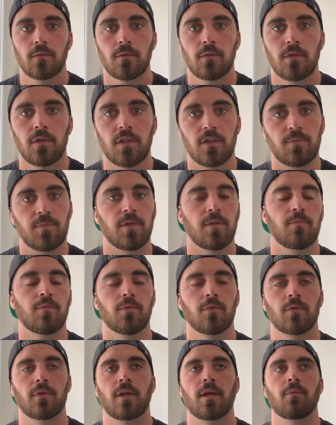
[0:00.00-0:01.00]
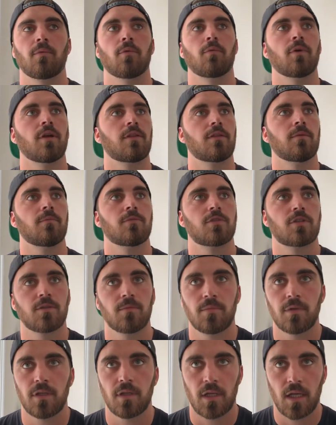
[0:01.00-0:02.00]
these people that were with him should
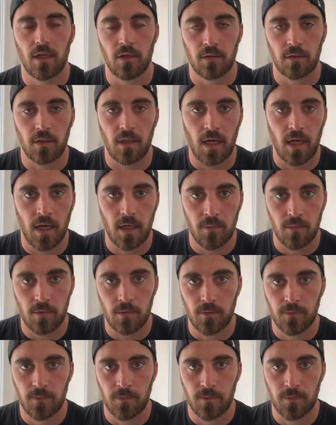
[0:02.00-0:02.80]
be held liable